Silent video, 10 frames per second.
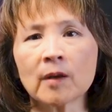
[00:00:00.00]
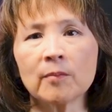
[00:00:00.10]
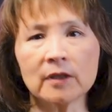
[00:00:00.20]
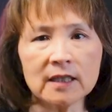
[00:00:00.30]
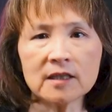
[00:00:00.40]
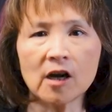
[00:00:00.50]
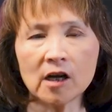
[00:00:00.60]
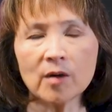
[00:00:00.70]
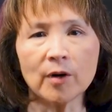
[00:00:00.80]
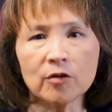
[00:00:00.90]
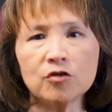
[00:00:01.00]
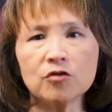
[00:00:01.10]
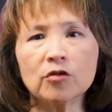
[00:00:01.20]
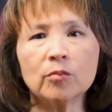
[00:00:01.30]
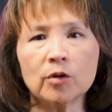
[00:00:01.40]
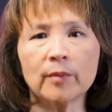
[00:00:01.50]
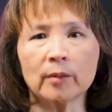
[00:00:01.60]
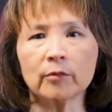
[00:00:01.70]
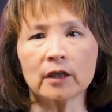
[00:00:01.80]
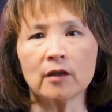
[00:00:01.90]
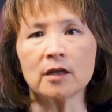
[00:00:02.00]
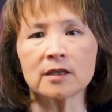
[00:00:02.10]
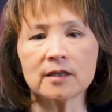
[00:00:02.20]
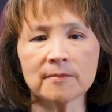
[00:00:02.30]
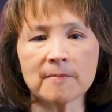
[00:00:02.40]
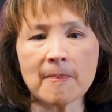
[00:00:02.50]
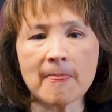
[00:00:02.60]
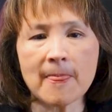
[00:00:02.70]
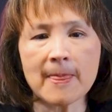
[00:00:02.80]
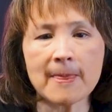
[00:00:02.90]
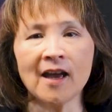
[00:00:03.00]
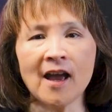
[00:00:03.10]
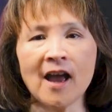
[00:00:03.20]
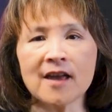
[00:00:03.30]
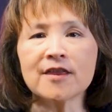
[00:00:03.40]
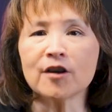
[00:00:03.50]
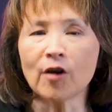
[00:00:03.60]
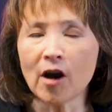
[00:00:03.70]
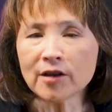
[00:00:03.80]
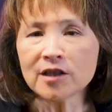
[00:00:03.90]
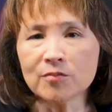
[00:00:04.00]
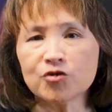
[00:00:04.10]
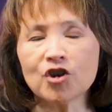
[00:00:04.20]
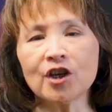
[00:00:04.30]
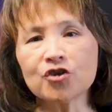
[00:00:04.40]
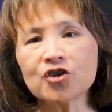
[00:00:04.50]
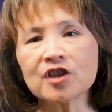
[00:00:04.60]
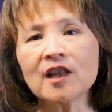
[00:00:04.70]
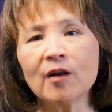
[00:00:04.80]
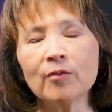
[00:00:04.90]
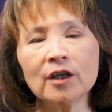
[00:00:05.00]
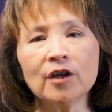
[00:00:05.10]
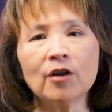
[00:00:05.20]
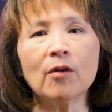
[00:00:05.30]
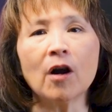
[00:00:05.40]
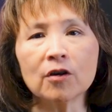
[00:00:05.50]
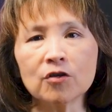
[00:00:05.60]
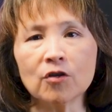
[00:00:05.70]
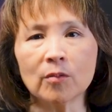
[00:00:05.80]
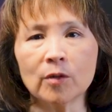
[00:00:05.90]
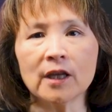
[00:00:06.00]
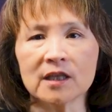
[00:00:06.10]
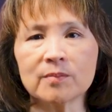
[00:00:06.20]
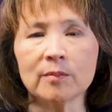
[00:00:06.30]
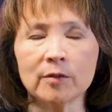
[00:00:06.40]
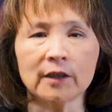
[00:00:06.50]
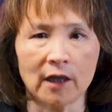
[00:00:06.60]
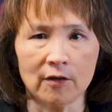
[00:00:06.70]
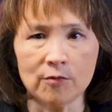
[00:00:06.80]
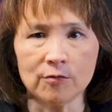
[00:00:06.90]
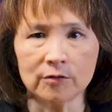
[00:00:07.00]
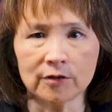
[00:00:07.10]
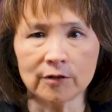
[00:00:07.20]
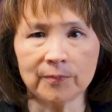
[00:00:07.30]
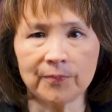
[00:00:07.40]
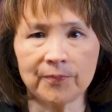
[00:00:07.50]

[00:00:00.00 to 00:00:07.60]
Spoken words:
but let's talk about normal memory loss. There are some changes that we know are normal as people get older.